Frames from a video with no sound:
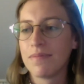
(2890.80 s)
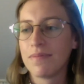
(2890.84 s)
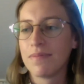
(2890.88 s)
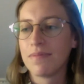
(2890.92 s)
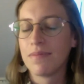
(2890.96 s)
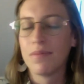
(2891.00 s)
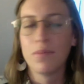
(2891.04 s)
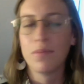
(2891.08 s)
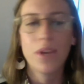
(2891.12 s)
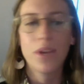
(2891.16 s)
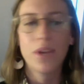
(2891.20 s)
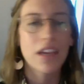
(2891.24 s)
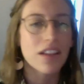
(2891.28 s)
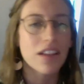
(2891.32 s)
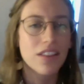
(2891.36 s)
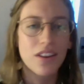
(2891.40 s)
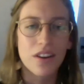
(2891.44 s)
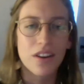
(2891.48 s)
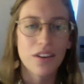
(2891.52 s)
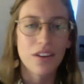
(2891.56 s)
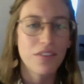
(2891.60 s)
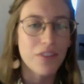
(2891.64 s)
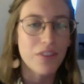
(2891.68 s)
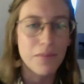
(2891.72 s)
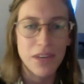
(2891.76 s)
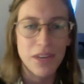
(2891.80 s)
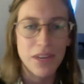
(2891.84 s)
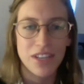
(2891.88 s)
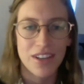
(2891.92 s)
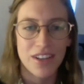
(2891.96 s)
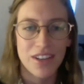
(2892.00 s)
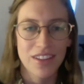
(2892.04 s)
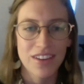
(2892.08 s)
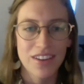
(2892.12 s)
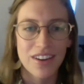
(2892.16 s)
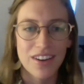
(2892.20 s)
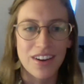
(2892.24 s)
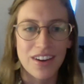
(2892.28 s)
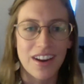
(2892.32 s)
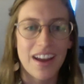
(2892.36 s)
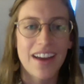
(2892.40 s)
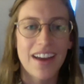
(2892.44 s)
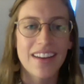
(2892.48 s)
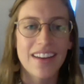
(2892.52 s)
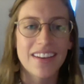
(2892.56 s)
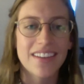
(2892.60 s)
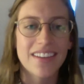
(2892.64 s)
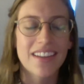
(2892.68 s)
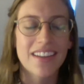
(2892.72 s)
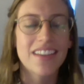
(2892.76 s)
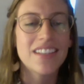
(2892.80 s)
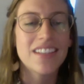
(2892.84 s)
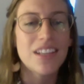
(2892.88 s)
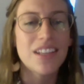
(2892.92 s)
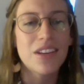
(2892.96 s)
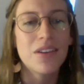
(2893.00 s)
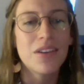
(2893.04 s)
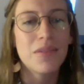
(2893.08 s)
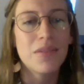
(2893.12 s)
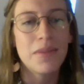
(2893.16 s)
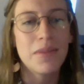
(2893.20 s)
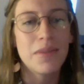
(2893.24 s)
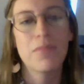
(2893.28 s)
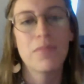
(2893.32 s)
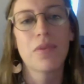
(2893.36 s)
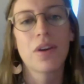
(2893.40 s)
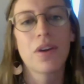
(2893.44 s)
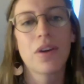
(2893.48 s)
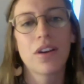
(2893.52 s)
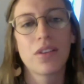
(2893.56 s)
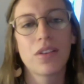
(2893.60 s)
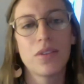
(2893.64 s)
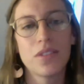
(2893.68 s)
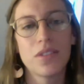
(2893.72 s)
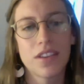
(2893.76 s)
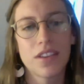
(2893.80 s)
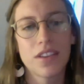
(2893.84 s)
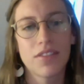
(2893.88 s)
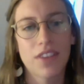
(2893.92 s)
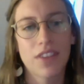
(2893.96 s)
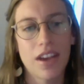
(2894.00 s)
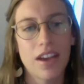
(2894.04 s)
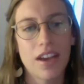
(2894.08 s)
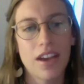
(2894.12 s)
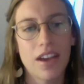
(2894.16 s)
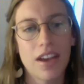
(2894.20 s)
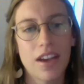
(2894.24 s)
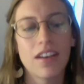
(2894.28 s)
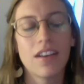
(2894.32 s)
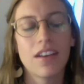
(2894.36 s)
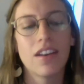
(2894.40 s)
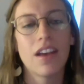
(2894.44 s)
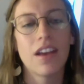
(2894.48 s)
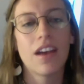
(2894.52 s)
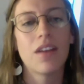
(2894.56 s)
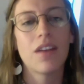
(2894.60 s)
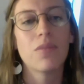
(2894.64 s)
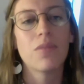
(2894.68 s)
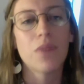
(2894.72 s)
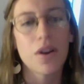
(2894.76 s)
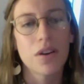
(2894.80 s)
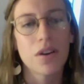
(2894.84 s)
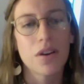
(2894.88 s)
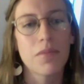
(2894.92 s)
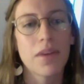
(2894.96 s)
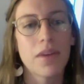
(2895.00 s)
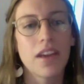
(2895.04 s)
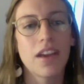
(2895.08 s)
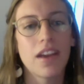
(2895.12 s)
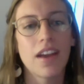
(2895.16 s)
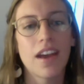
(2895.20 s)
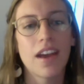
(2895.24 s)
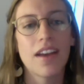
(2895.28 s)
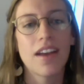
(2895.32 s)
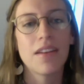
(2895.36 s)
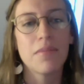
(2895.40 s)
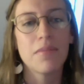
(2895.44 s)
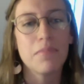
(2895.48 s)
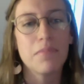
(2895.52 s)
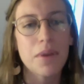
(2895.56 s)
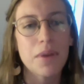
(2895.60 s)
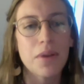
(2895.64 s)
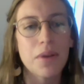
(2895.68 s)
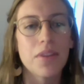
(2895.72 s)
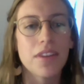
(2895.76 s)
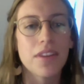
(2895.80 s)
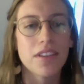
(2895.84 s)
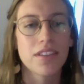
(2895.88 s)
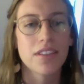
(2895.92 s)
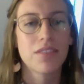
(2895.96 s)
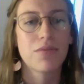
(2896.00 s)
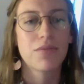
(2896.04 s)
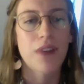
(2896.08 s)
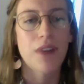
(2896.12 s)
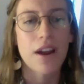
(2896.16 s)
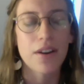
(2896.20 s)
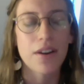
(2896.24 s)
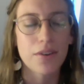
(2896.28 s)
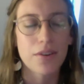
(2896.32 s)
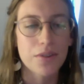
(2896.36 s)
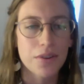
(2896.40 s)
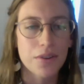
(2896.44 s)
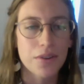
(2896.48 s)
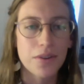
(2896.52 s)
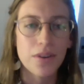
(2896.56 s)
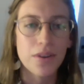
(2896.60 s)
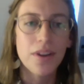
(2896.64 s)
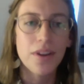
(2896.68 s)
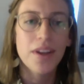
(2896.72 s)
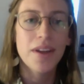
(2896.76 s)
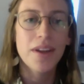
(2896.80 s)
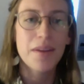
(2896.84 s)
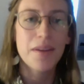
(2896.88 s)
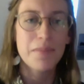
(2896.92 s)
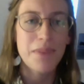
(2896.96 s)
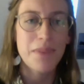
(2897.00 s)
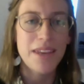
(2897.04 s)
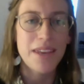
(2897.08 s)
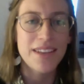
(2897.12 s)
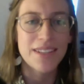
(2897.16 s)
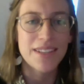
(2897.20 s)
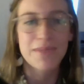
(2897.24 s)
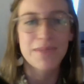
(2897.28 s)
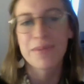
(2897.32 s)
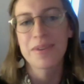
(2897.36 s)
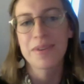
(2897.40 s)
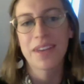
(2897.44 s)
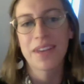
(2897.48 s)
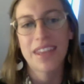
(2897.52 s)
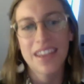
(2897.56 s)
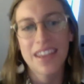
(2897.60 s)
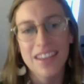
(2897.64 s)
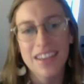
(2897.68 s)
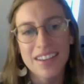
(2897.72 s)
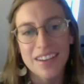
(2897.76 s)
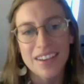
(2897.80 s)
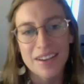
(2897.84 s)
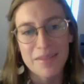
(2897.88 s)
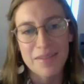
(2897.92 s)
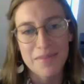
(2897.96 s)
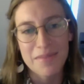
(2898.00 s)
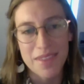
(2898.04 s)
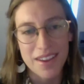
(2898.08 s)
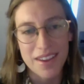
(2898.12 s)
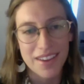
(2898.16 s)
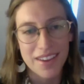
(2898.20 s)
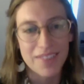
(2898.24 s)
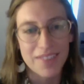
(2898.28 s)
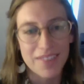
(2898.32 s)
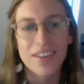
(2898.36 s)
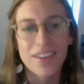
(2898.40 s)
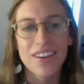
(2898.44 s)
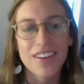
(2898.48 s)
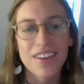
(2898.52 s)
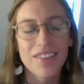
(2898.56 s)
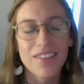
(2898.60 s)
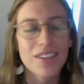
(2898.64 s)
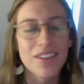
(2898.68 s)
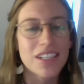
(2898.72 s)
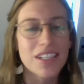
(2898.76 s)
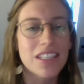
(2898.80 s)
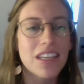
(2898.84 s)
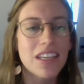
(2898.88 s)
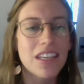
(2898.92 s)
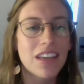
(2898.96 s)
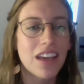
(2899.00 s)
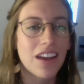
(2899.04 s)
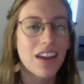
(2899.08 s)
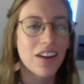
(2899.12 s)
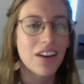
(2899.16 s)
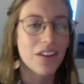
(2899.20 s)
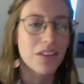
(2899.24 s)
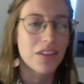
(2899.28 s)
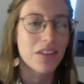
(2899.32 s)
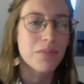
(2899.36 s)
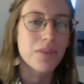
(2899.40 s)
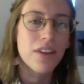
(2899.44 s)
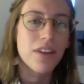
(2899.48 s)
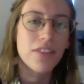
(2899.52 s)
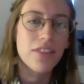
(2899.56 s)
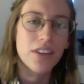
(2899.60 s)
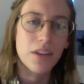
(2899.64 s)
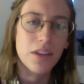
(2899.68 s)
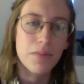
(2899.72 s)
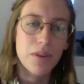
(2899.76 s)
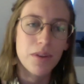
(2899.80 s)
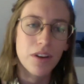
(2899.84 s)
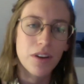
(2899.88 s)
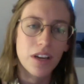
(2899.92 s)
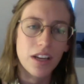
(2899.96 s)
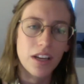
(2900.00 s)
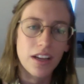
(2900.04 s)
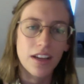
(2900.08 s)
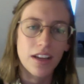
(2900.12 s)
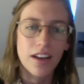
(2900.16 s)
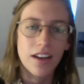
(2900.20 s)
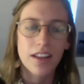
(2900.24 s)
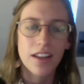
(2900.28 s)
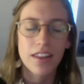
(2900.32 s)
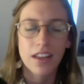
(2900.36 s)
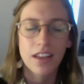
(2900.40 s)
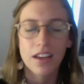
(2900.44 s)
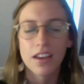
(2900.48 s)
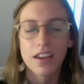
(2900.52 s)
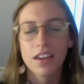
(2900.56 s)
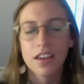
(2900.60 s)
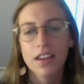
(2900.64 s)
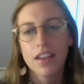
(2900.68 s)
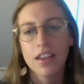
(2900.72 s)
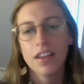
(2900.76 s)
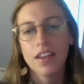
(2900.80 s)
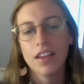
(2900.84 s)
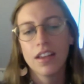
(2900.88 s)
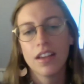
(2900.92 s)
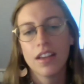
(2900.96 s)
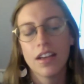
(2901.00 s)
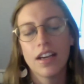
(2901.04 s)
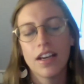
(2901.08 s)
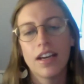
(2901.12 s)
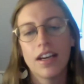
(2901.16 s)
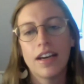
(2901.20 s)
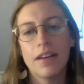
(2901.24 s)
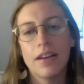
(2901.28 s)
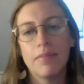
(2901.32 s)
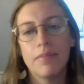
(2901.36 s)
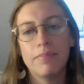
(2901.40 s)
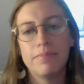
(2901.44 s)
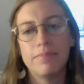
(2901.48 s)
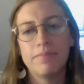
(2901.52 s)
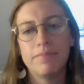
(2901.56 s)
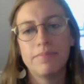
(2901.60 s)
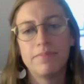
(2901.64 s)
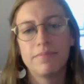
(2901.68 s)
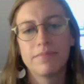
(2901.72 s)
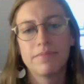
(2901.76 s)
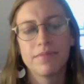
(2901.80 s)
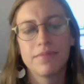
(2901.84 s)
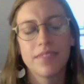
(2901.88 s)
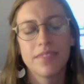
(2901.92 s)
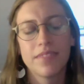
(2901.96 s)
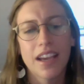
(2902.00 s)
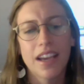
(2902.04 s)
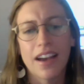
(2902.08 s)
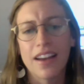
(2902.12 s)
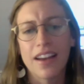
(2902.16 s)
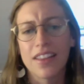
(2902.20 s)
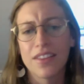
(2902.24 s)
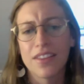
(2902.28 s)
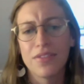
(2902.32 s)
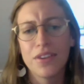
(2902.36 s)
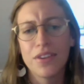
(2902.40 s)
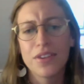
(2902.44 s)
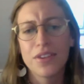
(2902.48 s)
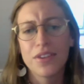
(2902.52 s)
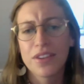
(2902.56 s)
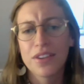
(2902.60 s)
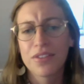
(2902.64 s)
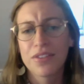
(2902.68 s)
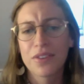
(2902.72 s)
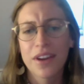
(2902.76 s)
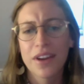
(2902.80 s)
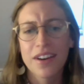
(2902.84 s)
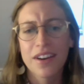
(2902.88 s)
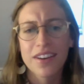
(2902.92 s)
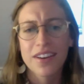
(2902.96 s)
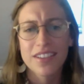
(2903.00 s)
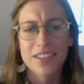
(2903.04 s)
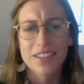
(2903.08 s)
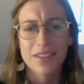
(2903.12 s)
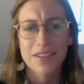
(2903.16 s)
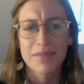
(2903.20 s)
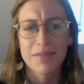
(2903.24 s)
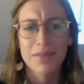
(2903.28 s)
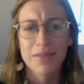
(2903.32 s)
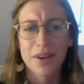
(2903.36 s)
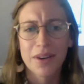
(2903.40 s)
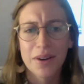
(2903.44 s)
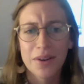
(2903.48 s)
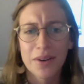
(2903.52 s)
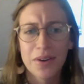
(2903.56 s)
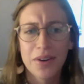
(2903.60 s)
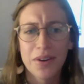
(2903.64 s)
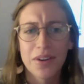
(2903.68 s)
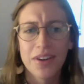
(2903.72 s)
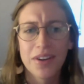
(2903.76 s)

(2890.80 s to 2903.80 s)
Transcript: we can learn from each other and continue to be more inclusive and welcoming and build this radical, peaceable kingdom that we're seeking, or the beloved community. And I think, the future of Quakerism. Oh,